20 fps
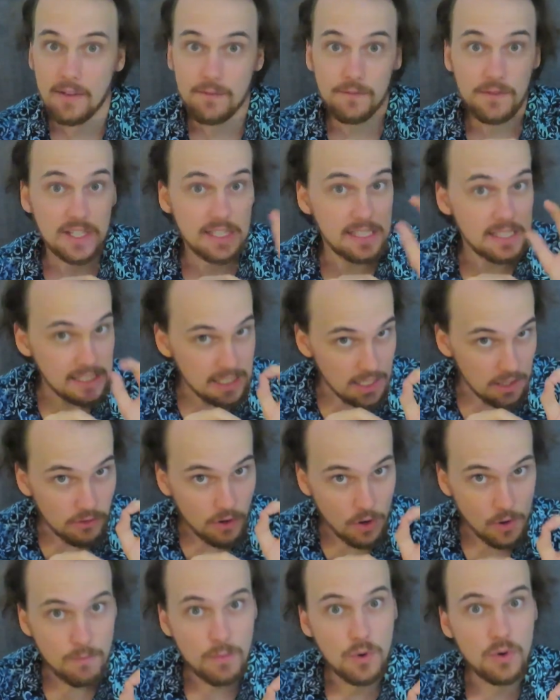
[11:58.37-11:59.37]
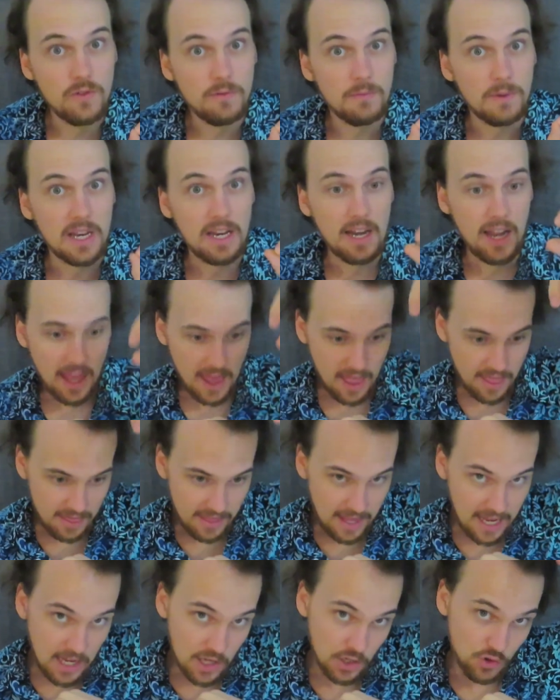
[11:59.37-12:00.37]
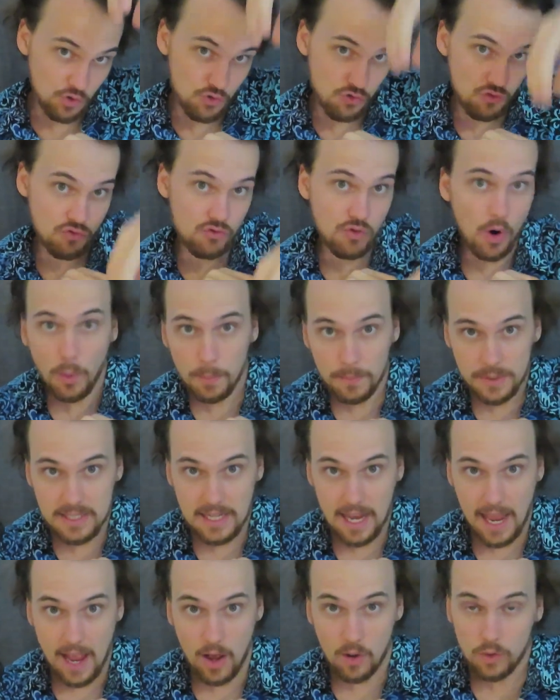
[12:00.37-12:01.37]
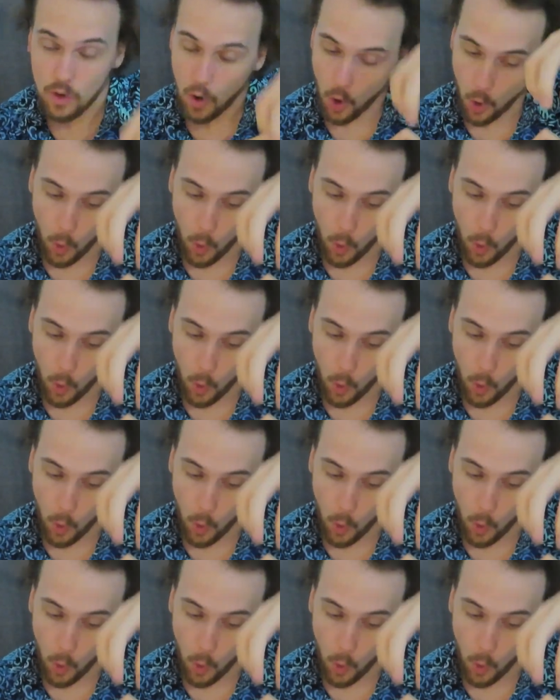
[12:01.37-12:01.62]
for 0 movement, they can drop down